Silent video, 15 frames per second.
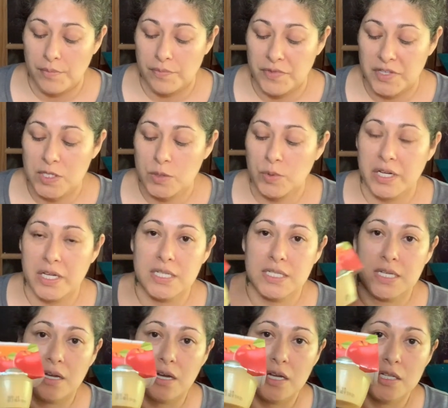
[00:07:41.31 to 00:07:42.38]
This one is
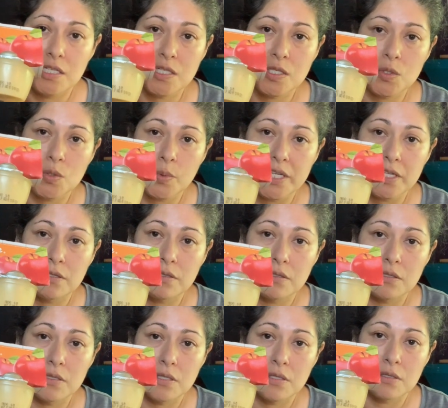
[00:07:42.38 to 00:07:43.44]
an
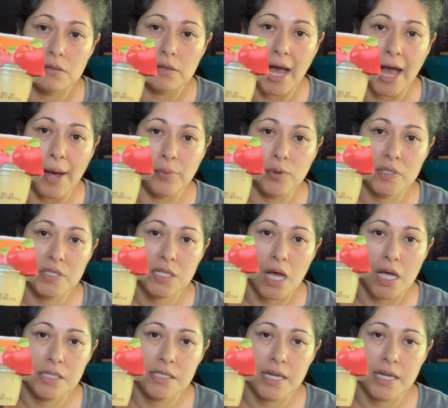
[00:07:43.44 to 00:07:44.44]
unsweetened applesauce.